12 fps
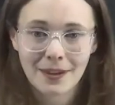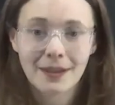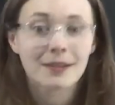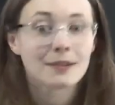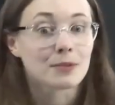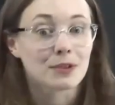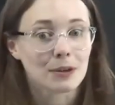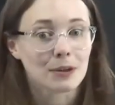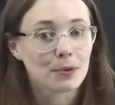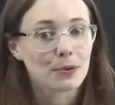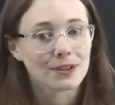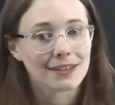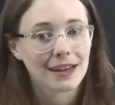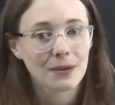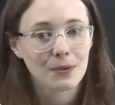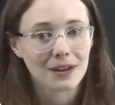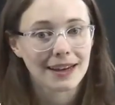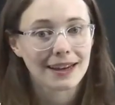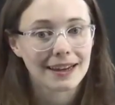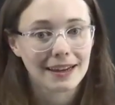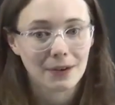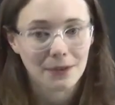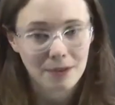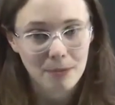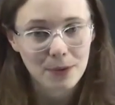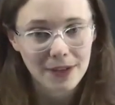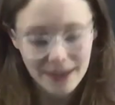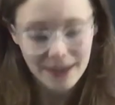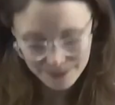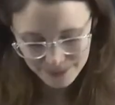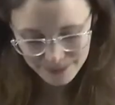I'm just going to pause now while I clean off the board again.